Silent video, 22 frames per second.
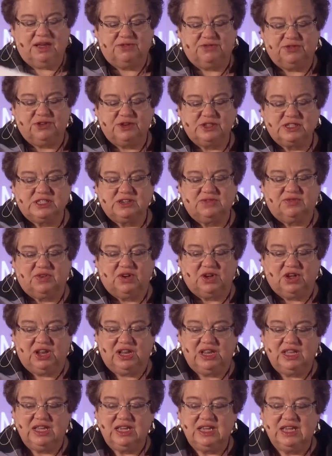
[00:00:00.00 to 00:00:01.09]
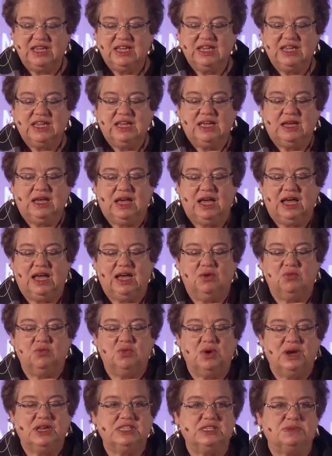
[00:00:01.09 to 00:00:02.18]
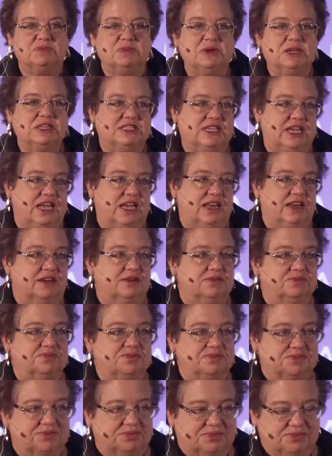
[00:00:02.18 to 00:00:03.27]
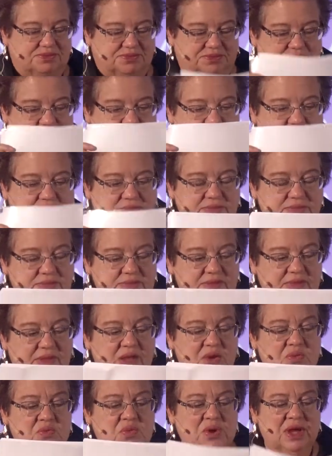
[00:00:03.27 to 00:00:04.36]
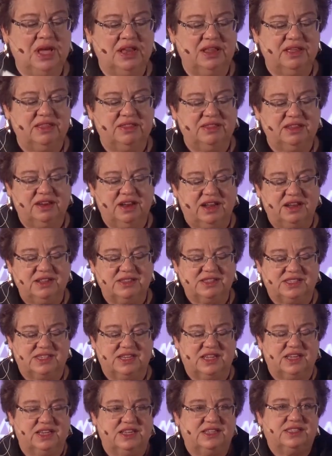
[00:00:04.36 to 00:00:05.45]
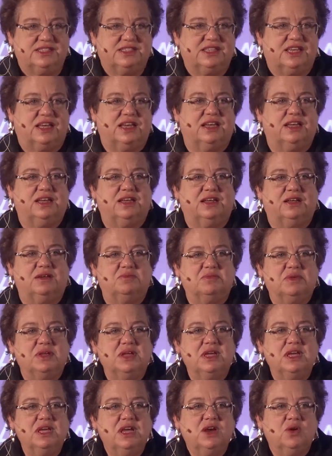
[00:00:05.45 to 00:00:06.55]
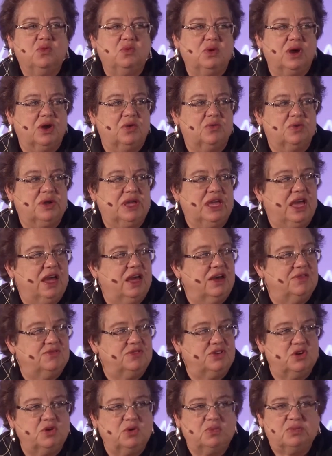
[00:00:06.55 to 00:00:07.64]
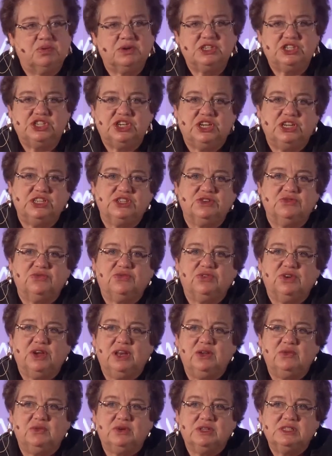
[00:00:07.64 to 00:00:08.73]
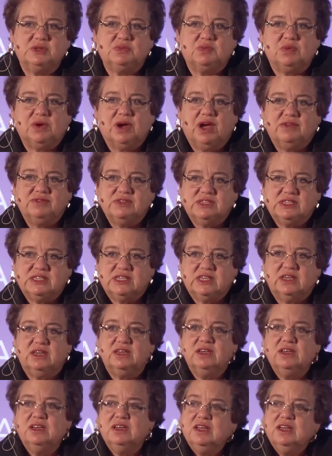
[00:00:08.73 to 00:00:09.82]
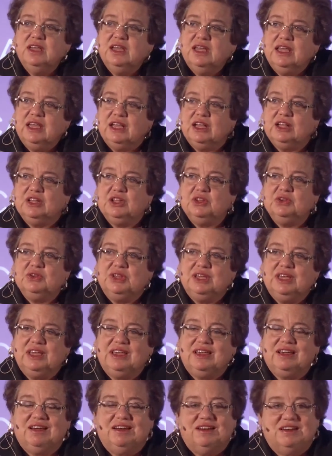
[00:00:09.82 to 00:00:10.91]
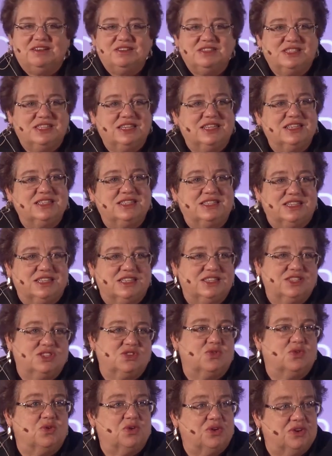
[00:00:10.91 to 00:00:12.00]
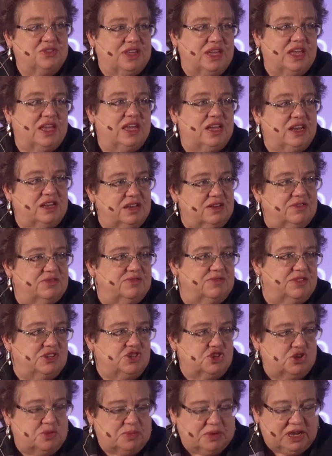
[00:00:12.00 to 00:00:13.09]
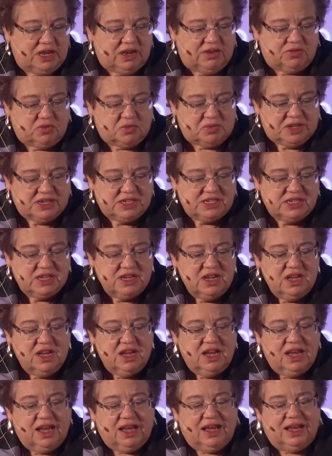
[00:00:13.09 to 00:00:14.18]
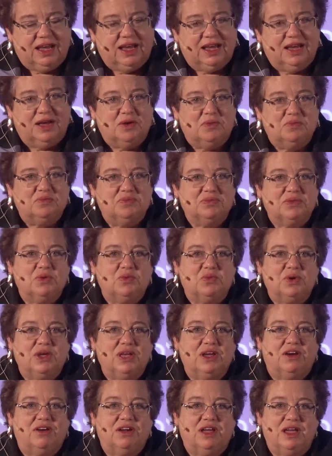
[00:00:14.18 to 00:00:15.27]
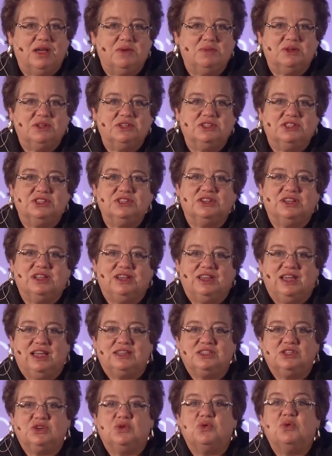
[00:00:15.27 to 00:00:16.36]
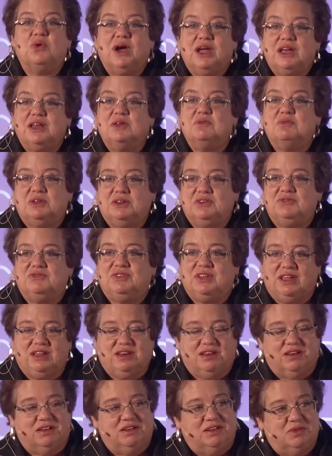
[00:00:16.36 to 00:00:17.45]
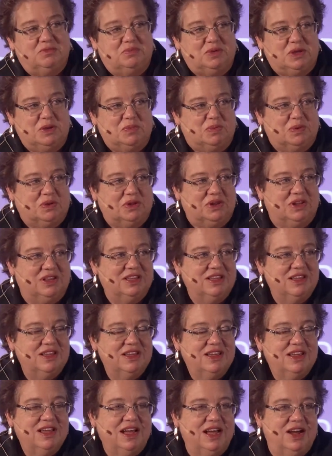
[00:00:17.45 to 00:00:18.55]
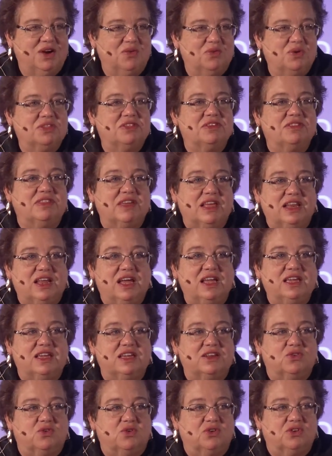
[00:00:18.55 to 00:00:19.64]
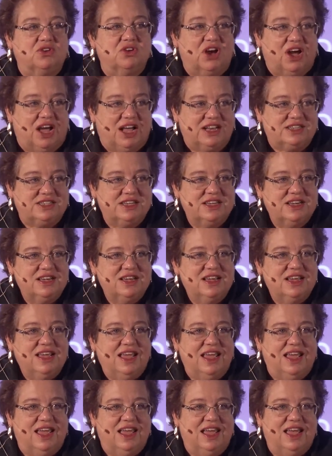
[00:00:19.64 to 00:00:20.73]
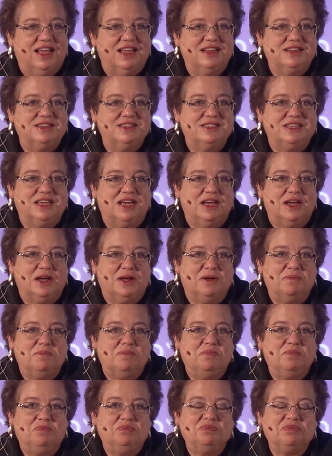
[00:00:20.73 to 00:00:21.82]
first of all, uh, what is big data? Well, in the United States, um, where we have no appreciation for anyone's privacy, including our citizens or the head of the German government, um, we are able to collect quite a bit of data on people, uh, whether they like it or not. And um,